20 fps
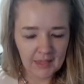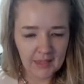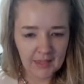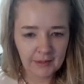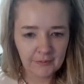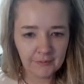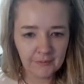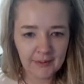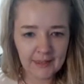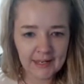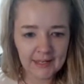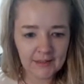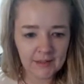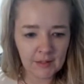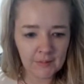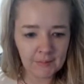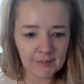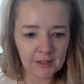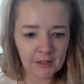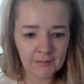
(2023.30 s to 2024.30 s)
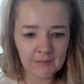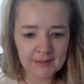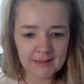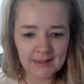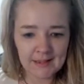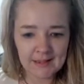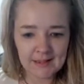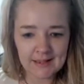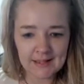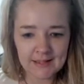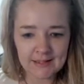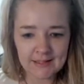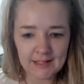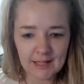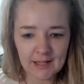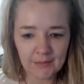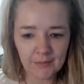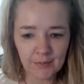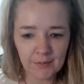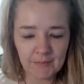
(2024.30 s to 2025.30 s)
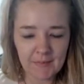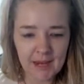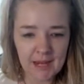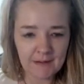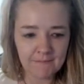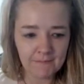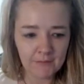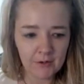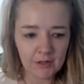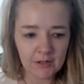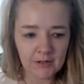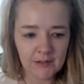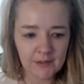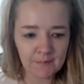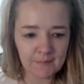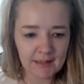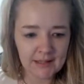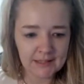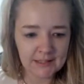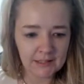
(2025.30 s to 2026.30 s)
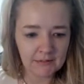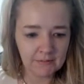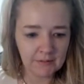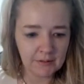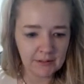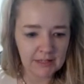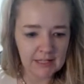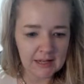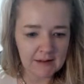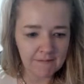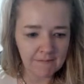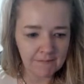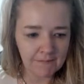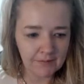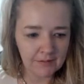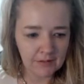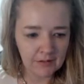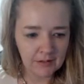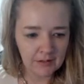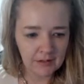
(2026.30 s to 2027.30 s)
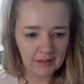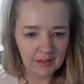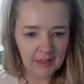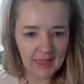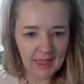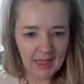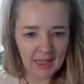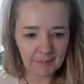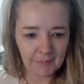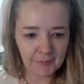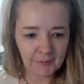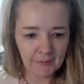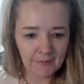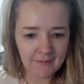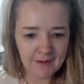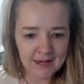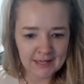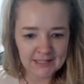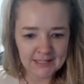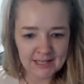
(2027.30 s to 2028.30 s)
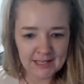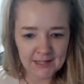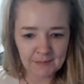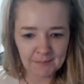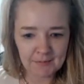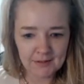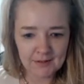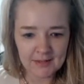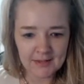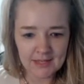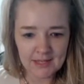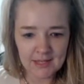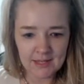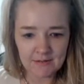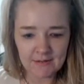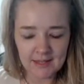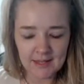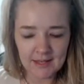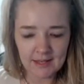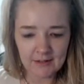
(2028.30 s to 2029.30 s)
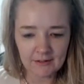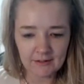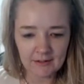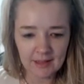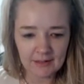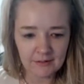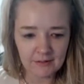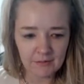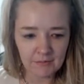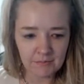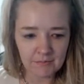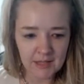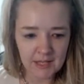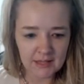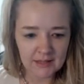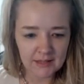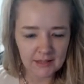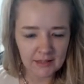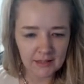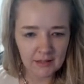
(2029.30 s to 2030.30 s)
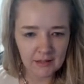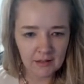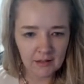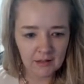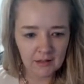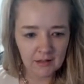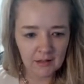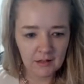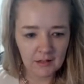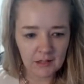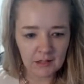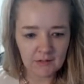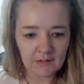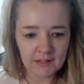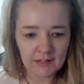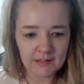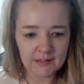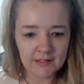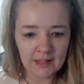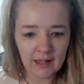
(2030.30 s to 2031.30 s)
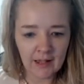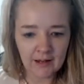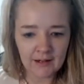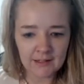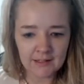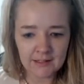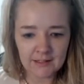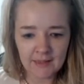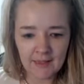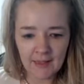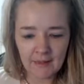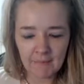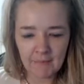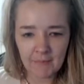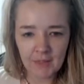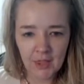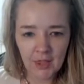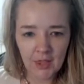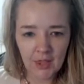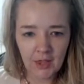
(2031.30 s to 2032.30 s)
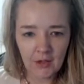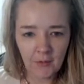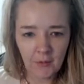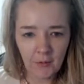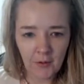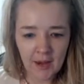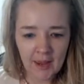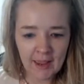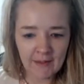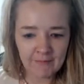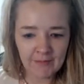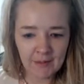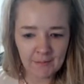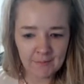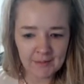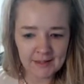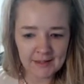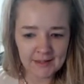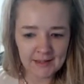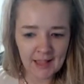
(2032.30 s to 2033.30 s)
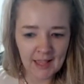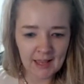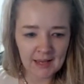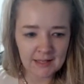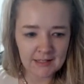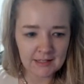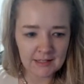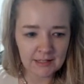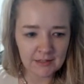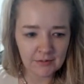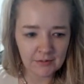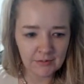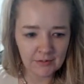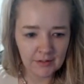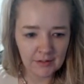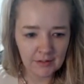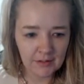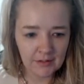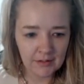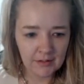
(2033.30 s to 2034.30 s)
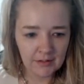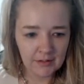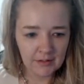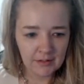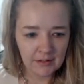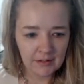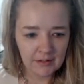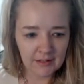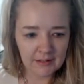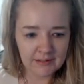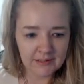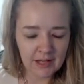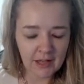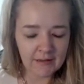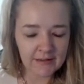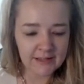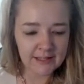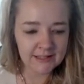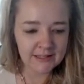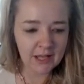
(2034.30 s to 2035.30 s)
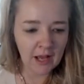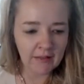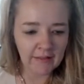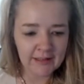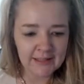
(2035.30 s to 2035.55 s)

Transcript: One of the purposes these dolls were made for is mental relief. A precious person you can no longer meet. You can talk to them or have them beside you. A doll's a doll.